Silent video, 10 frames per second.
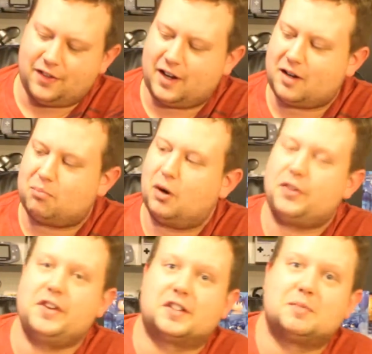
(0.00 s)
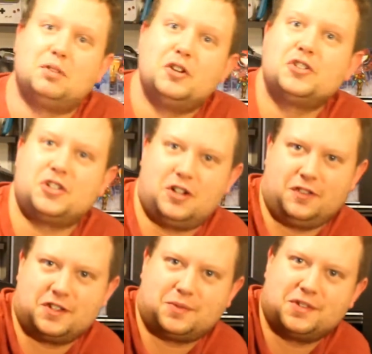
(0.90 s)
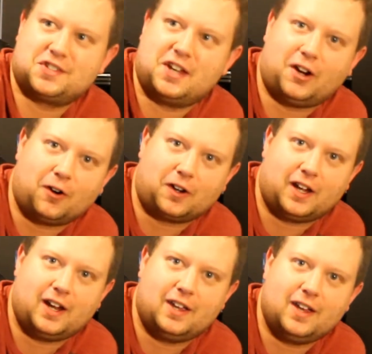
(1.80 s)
They didn't put the explosion on this one saying Arcade